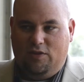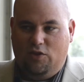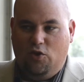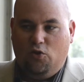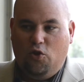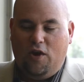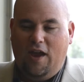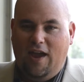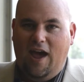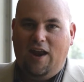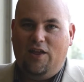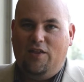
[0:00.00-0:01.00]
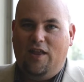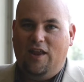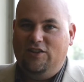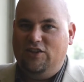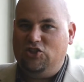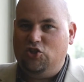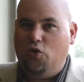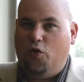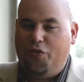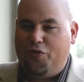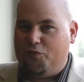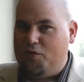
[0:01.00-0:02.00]
you're looking at an additional
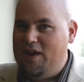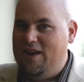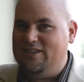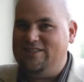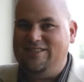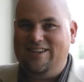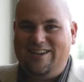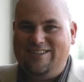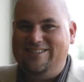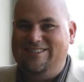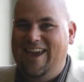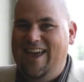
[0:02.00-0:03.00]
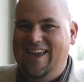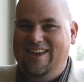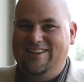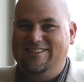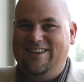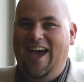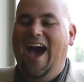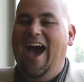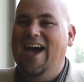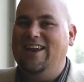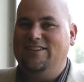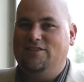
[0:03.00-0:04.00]
3 to 6 days
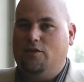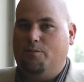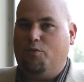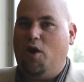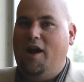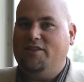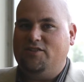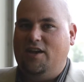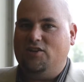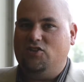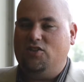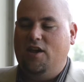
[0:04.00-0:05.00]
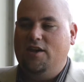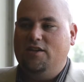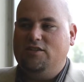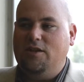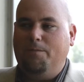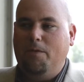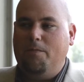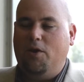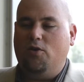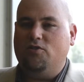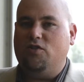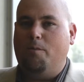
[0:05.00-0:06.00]
added to the process simply
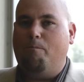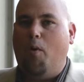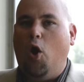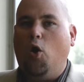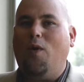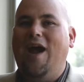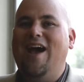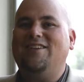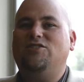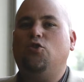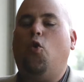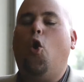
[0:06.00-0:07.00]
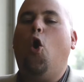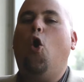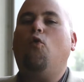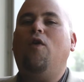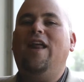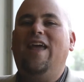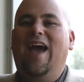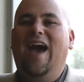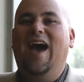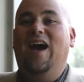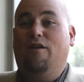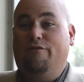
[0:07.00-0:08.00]
because the borrower has to already
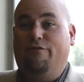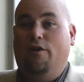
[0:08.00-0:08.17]
have